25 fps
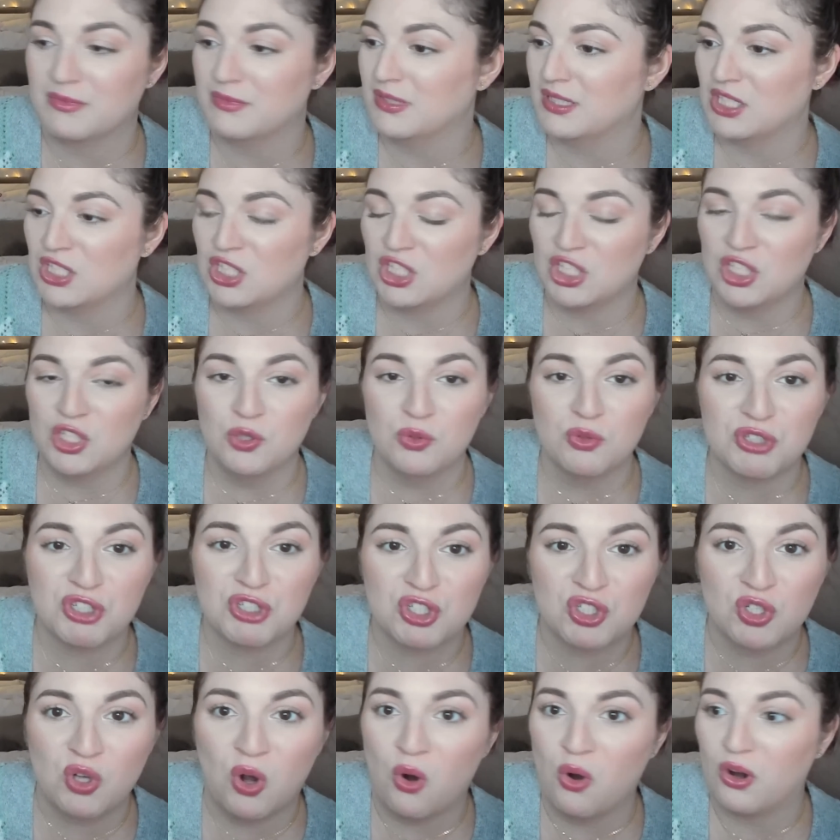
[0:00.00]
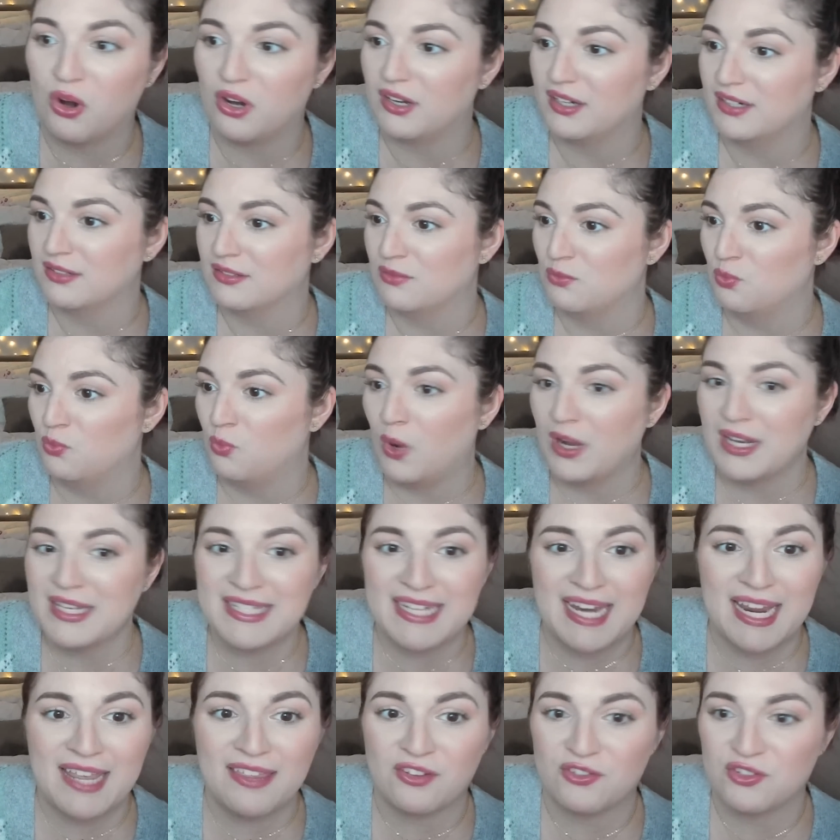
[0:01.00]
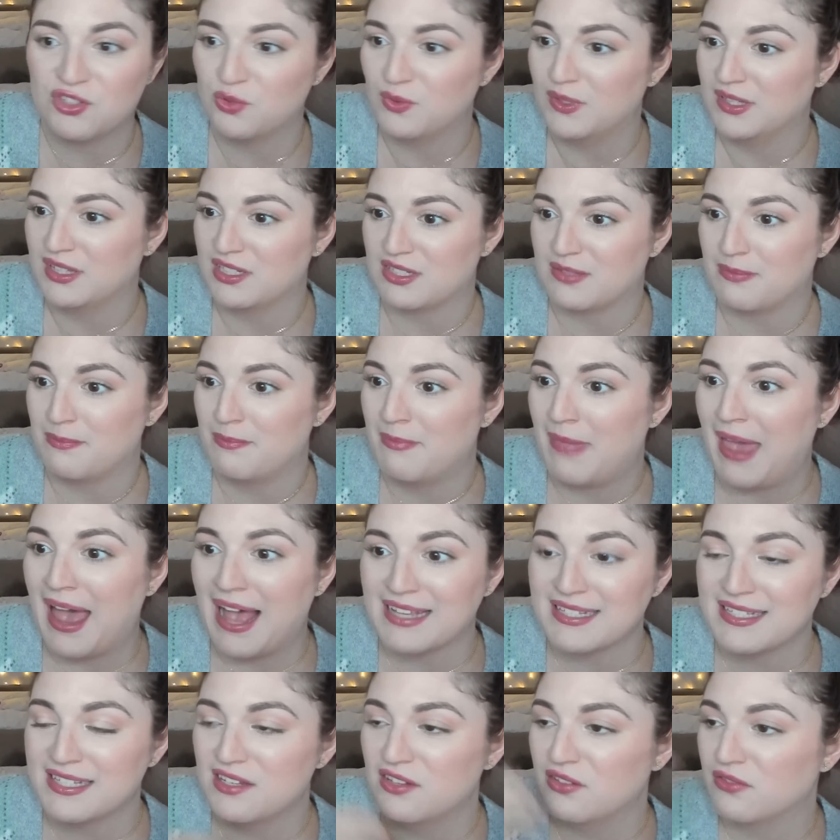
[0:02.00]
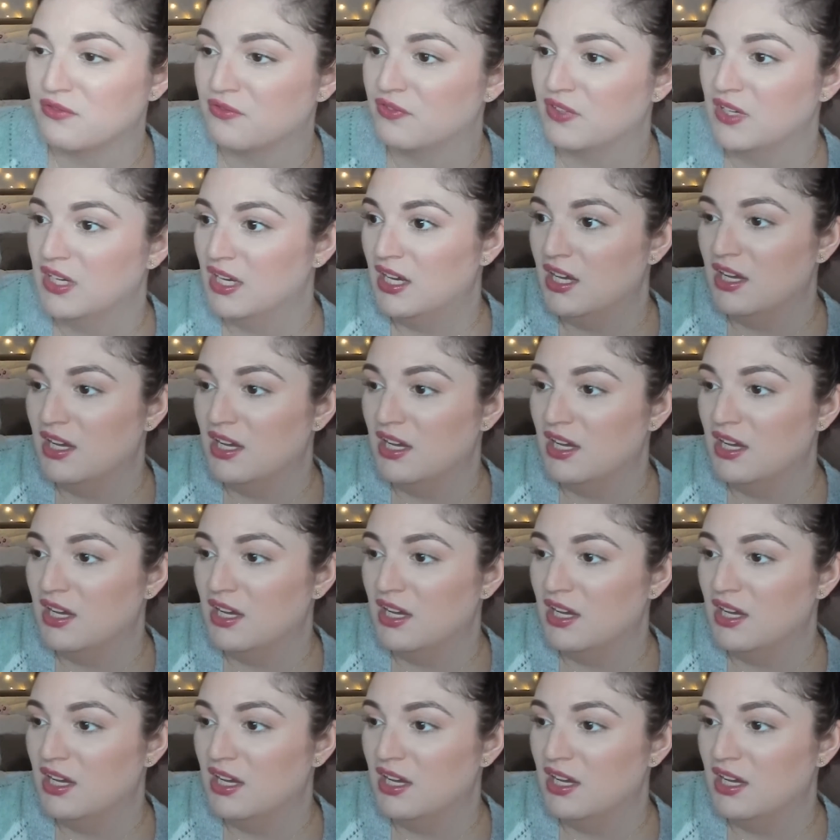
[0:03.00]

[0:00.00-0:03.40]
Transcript: huge tour and one day they're doing this massive